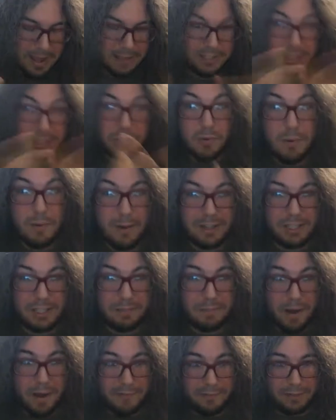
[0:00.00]
Since we went
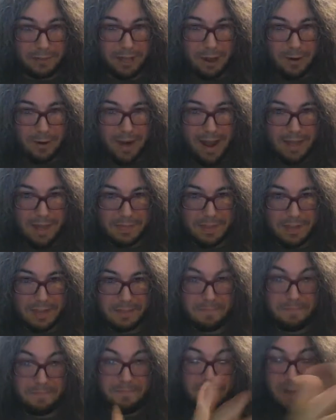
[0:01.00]
to Buffalo at
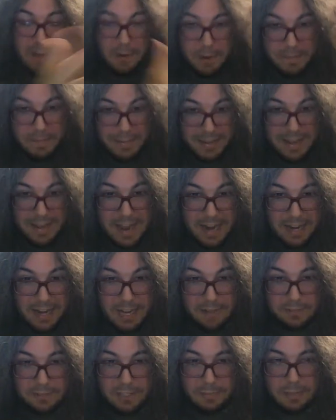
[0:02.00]
the very
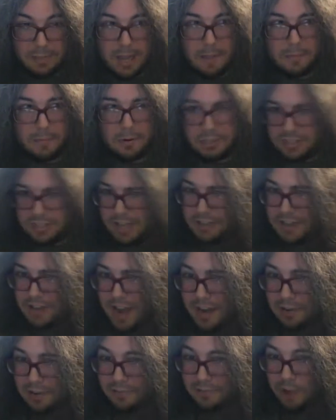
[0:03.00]
beginning of September /
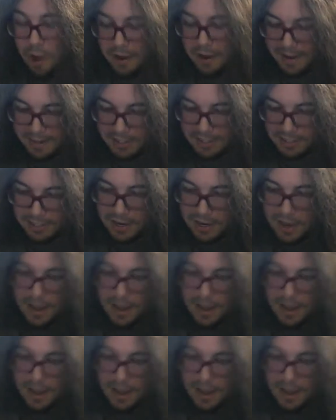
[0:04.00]
end of August,